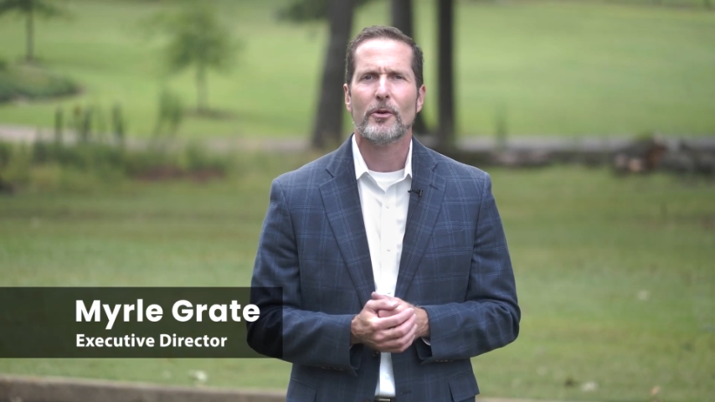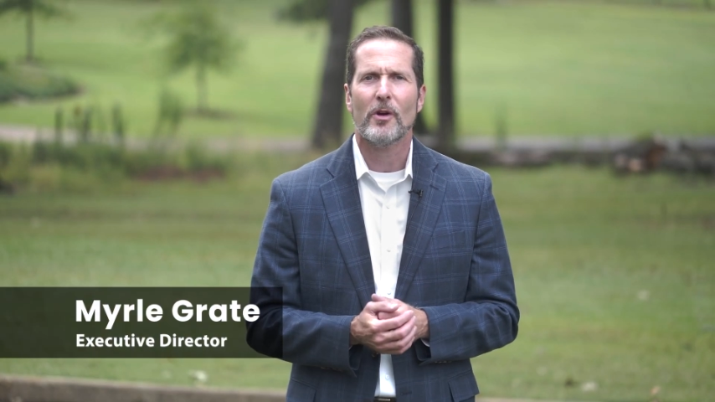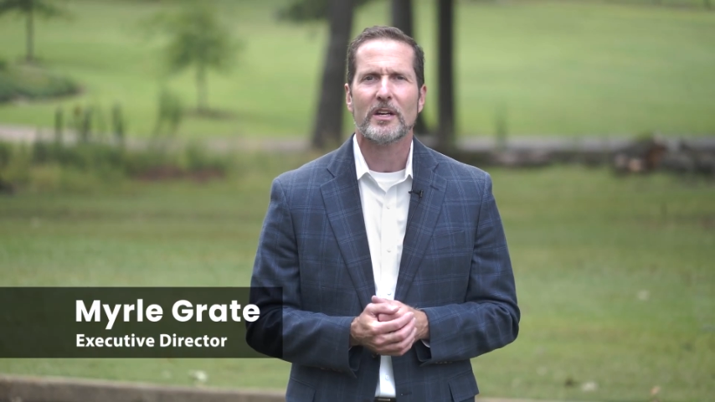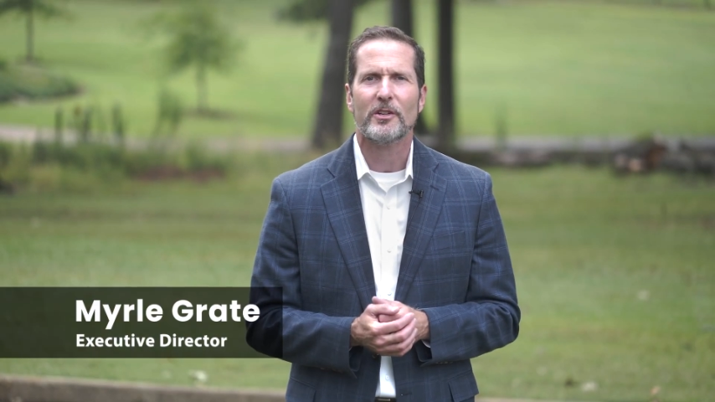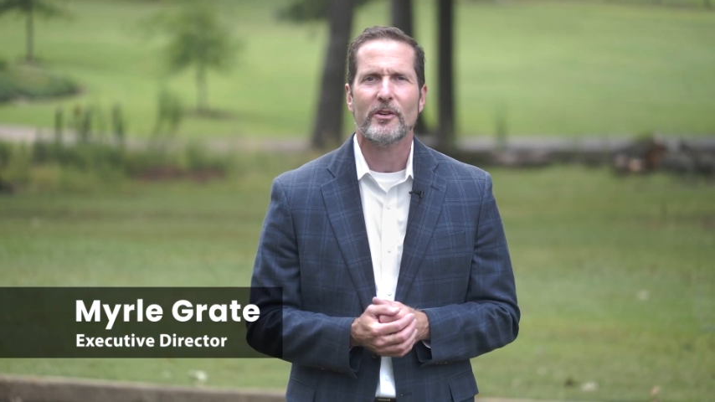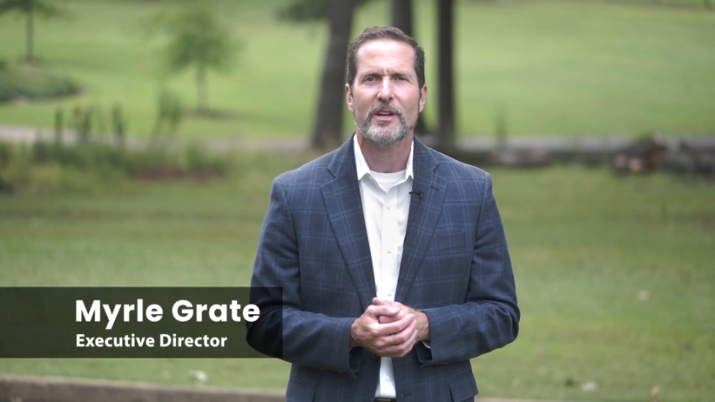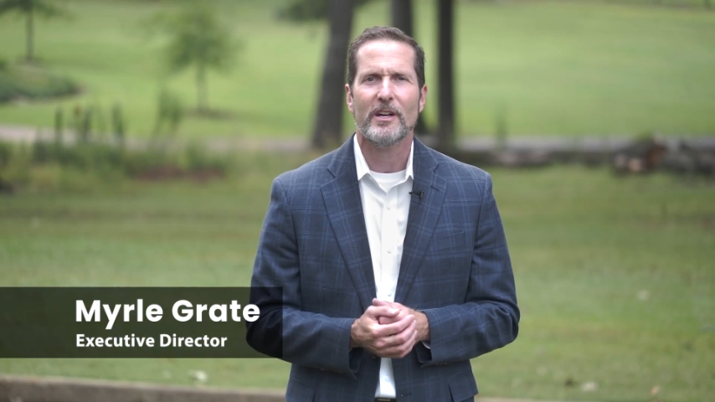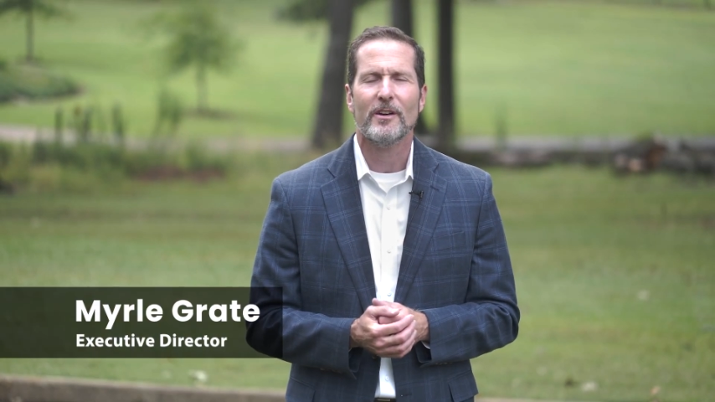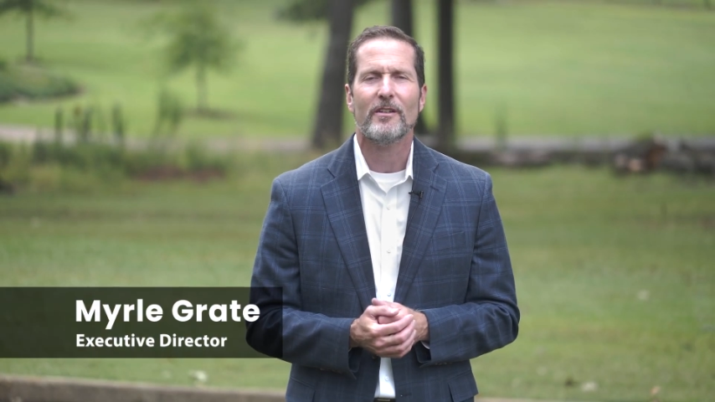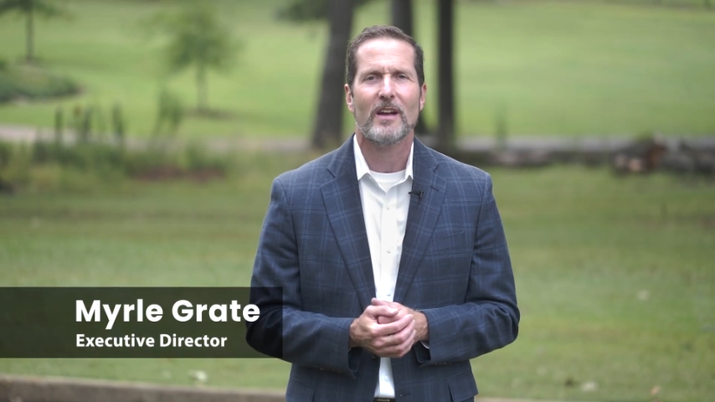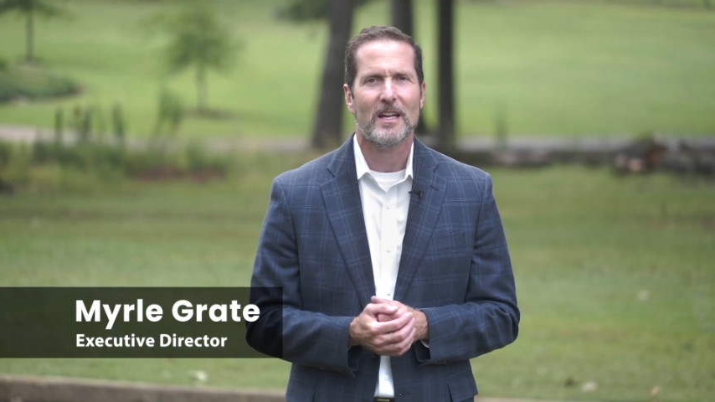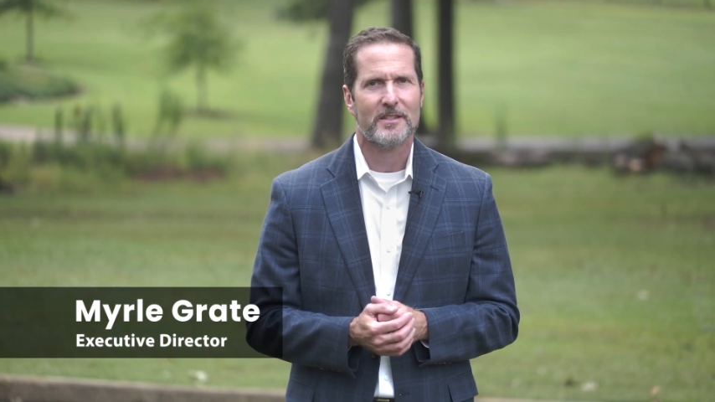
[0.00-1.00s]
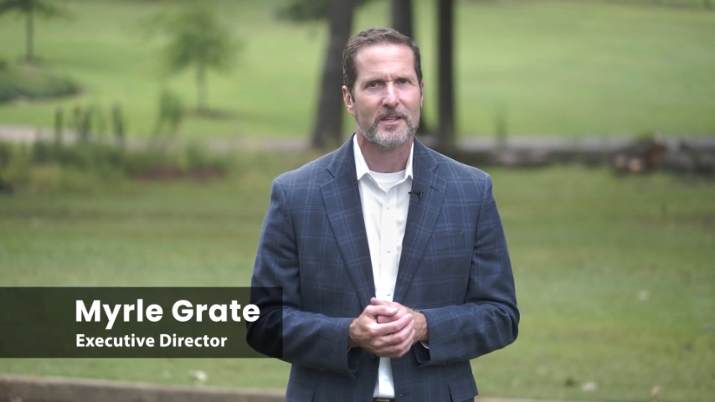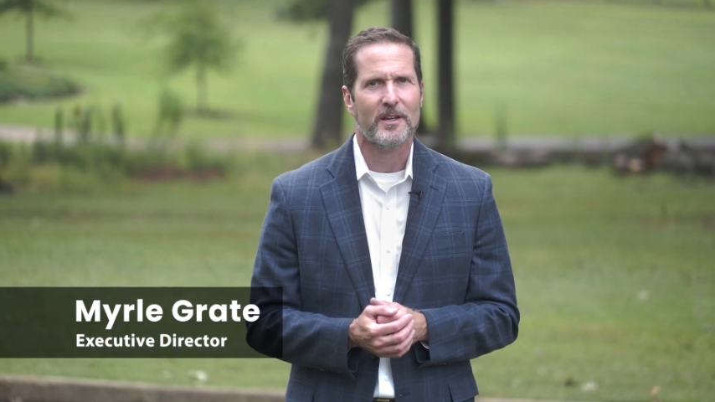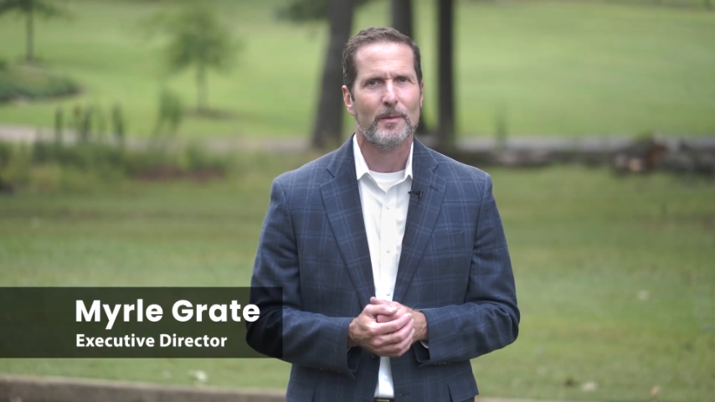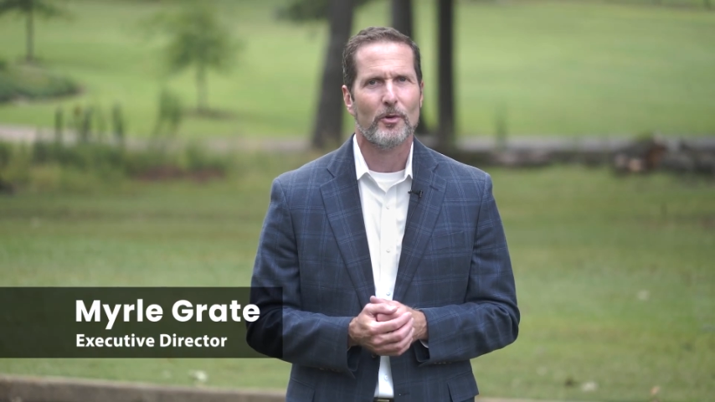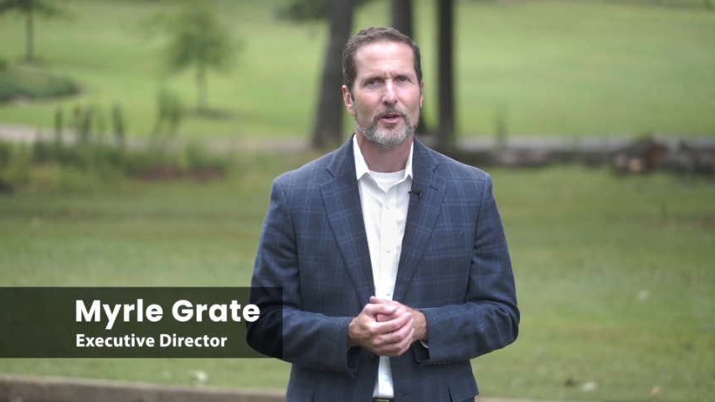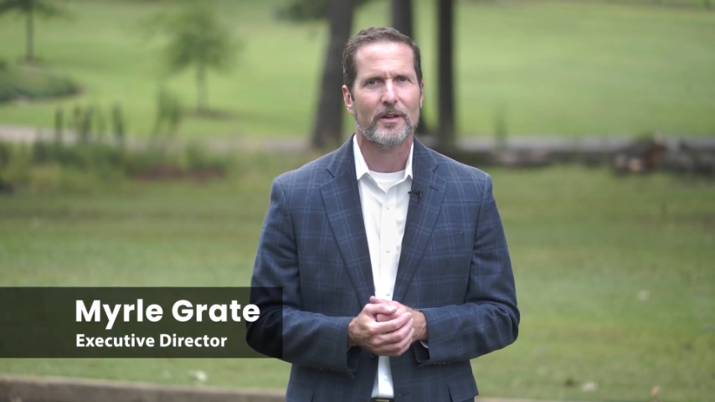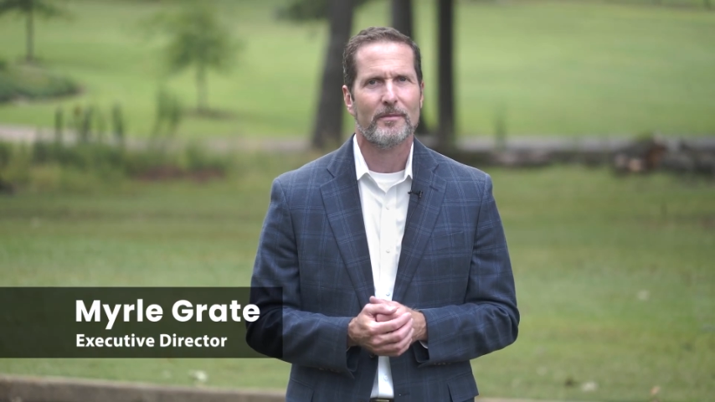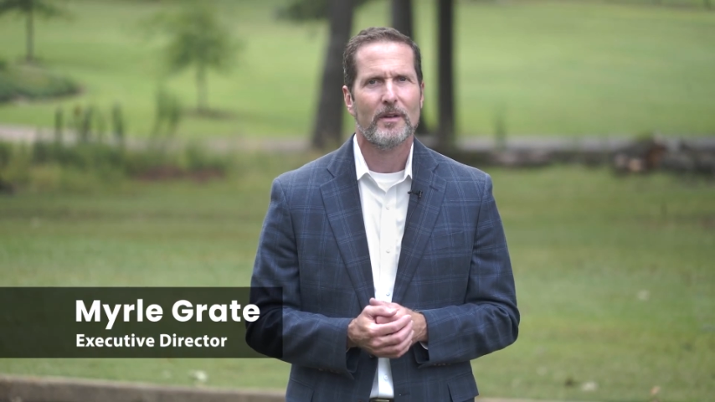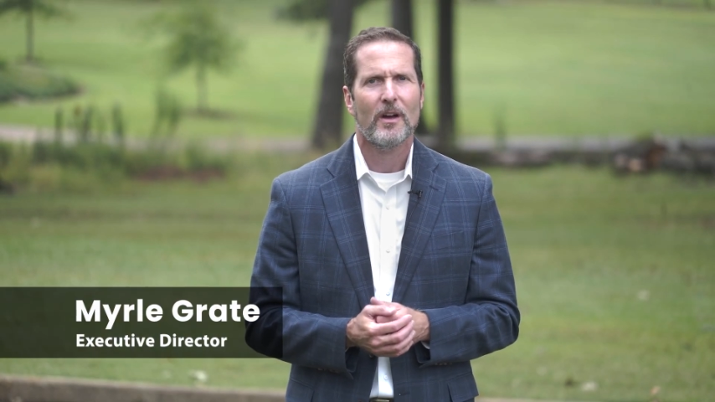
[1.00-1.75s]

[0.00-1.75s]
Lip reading: director here at Sunnybrook.